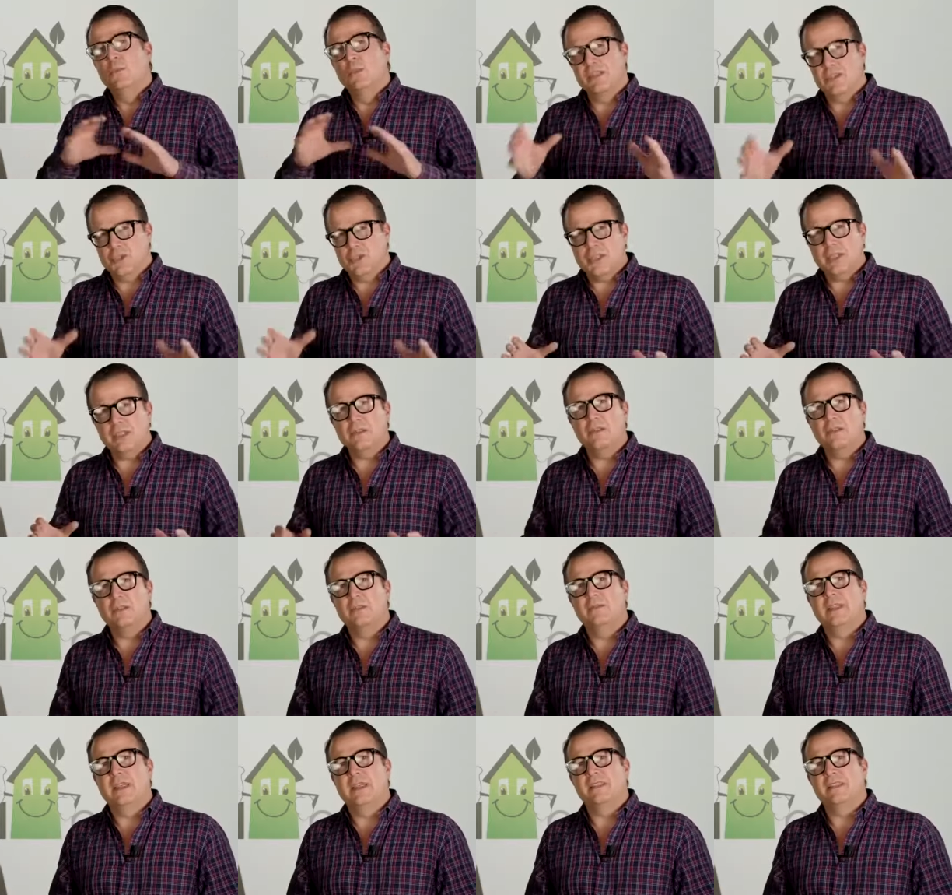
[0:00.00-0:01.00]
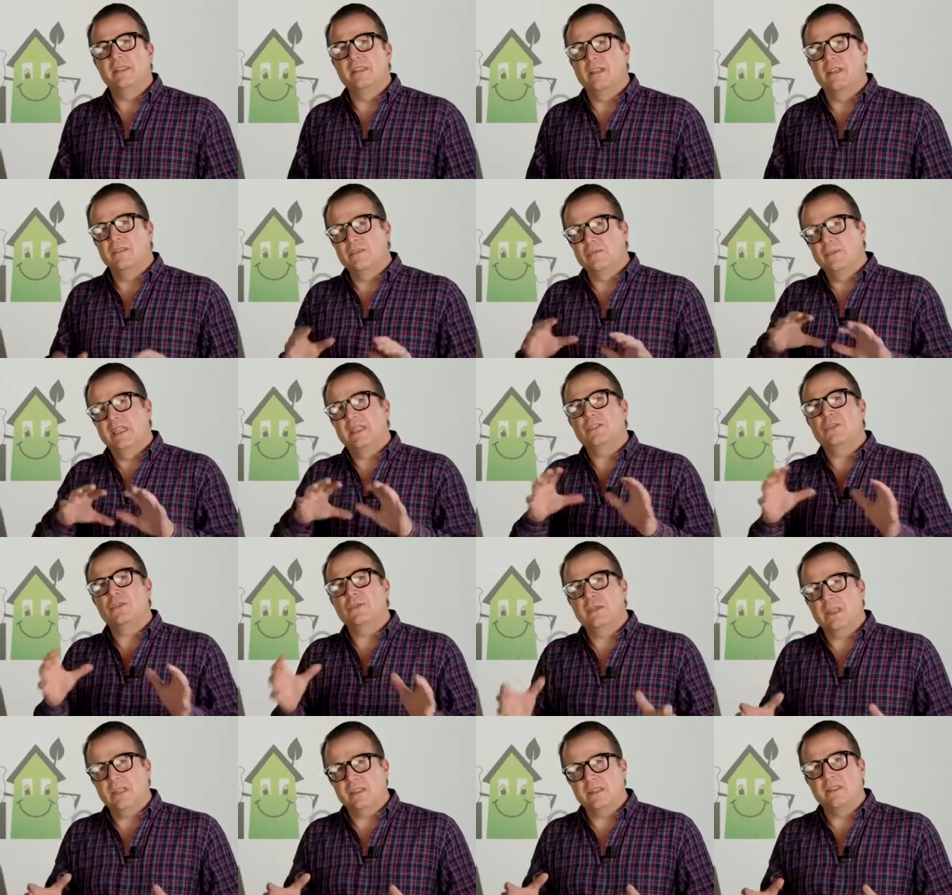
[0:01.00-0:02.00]
we check all of that stuff, make sure
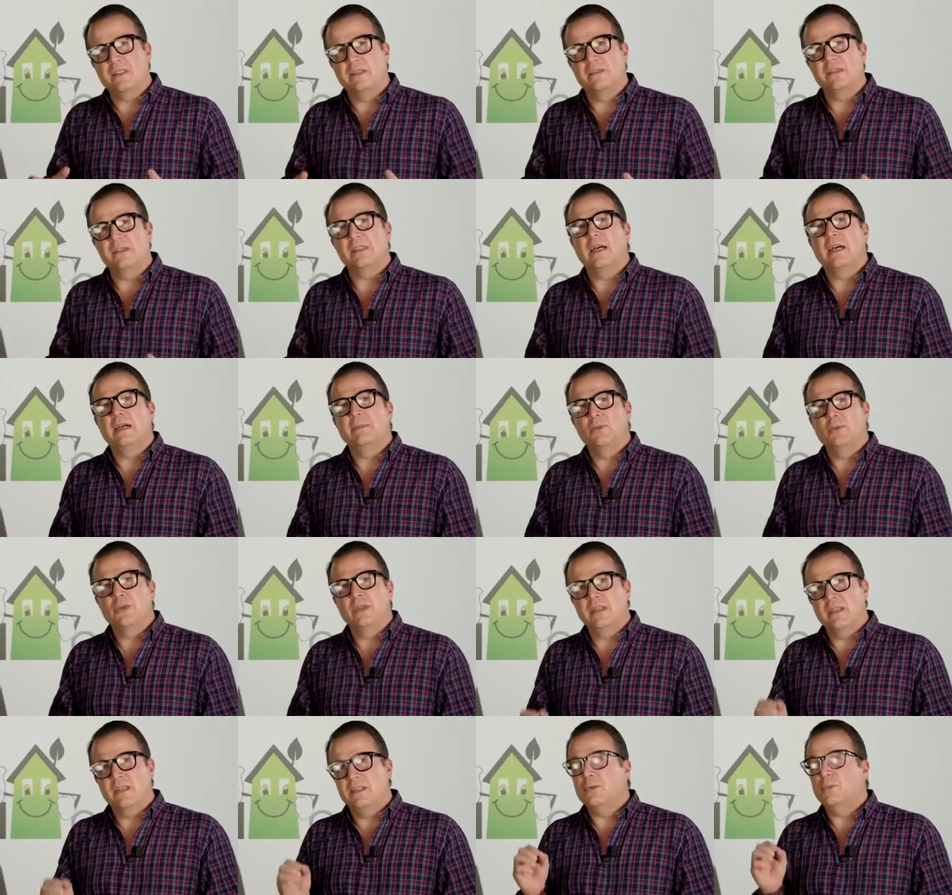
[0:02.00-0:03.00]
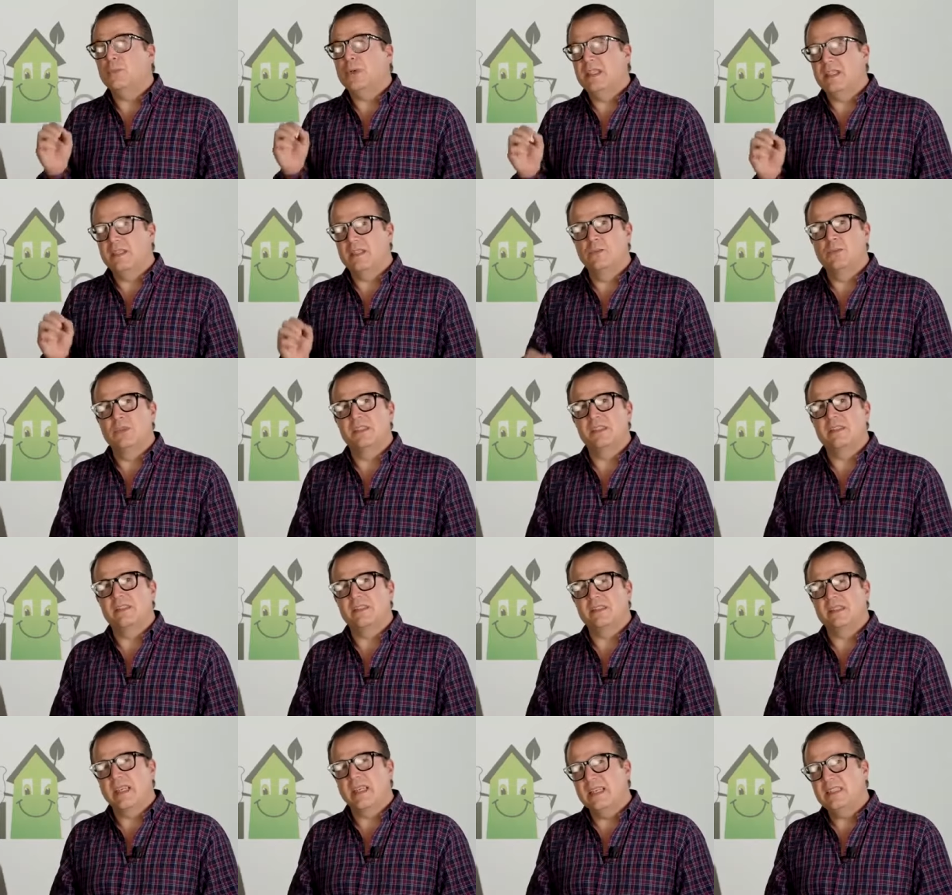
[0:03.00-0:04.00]
that stuff is operating the way that it was
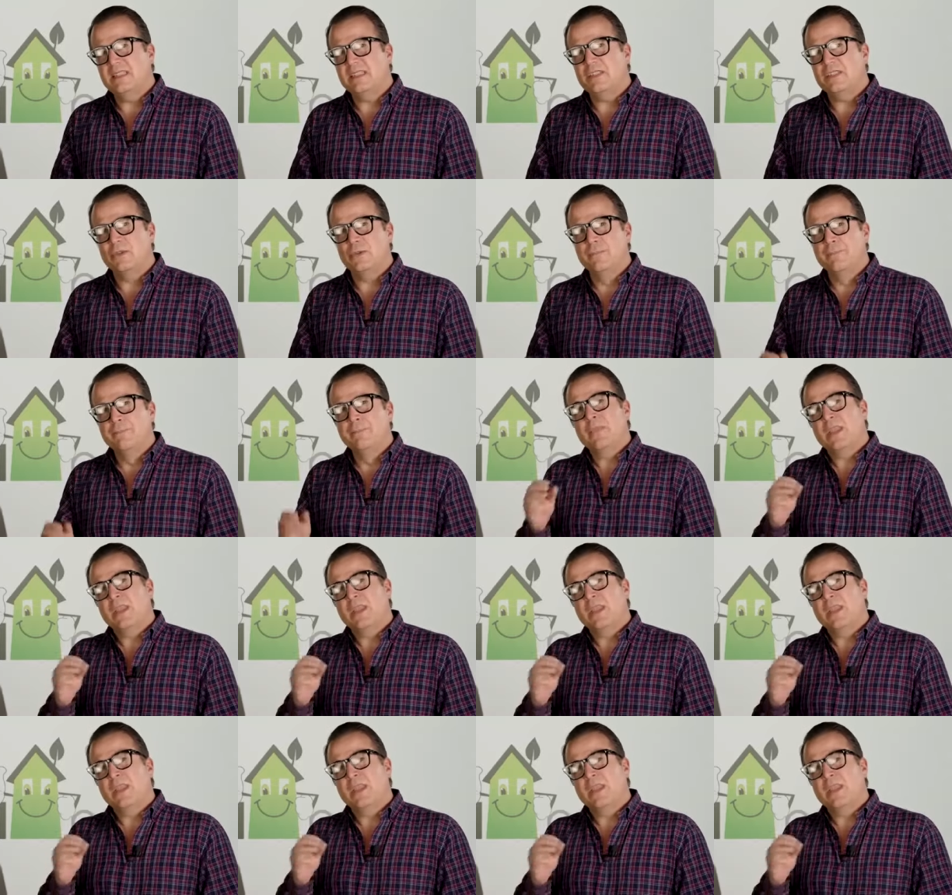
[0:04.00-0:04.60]
designed to,